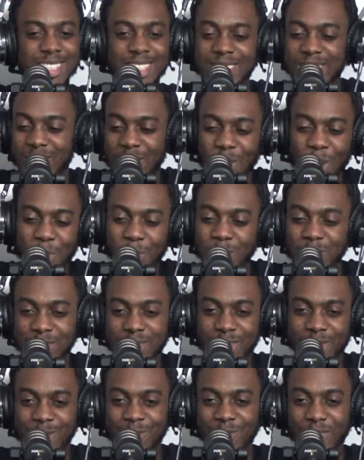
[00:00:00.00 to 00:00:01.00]
Nigga, Obi-Wan
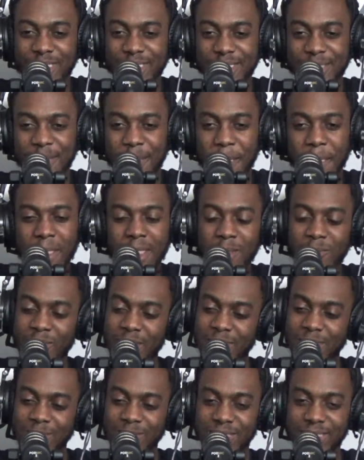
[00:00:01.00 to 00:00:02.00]
started running,
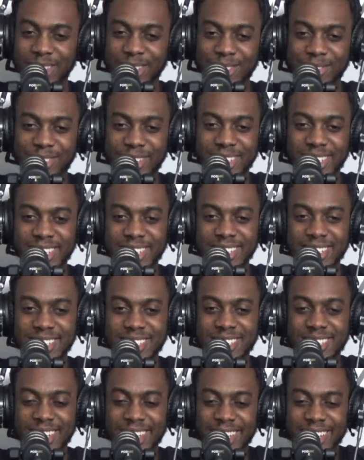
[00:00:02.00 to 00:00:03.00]
met him in the fucking
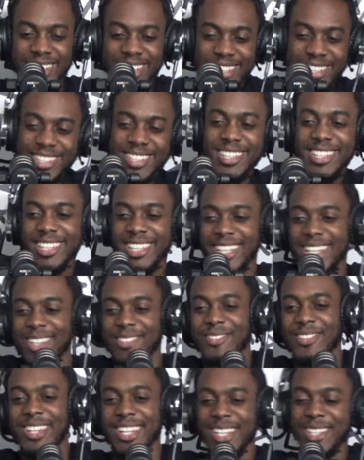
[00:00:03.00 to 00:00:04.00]
sand.
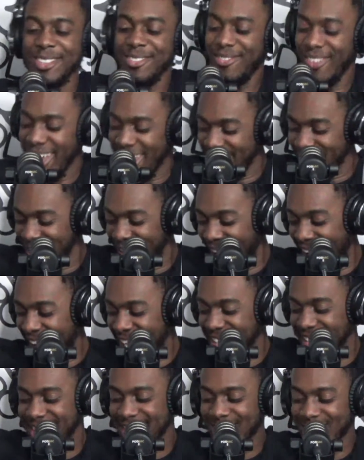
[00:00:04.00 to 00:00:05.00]
That nigga Vader
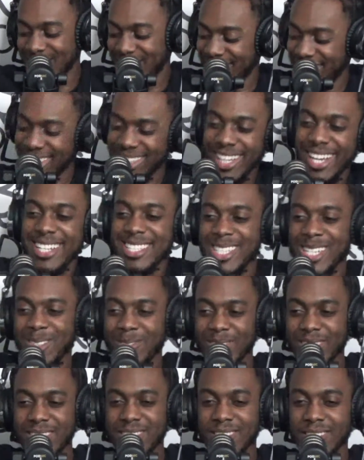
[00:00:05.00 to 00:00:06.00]
had this
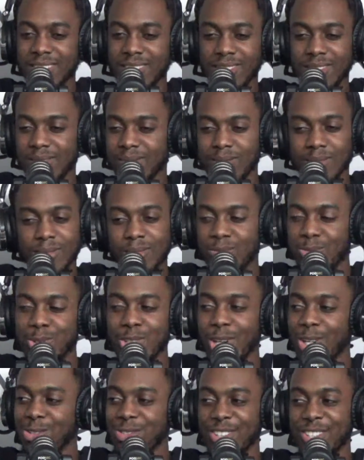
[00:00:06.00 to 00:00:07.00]
lightsaber. He said, we
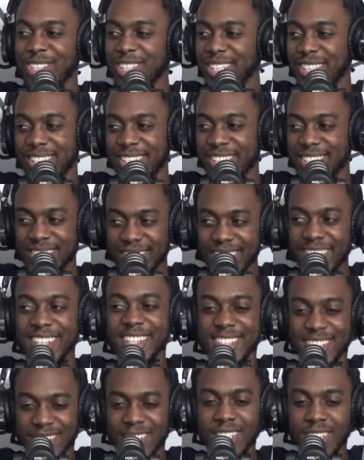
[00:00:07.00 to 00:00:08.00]
not running, nigga.
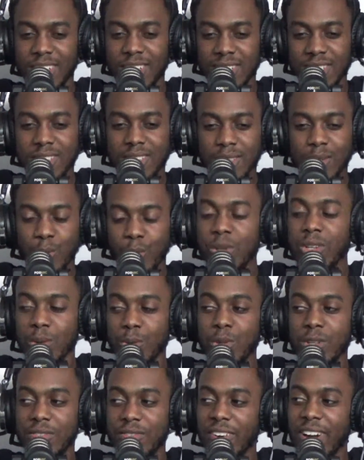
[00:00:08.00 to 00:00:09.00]
Like,
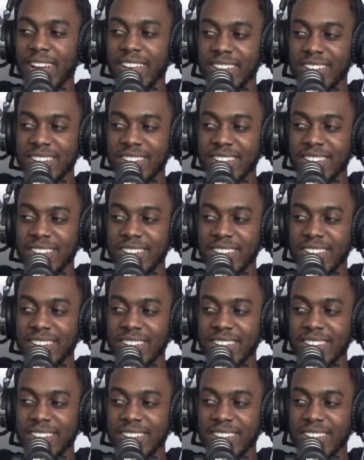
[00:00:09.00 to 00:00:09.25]
we fighting.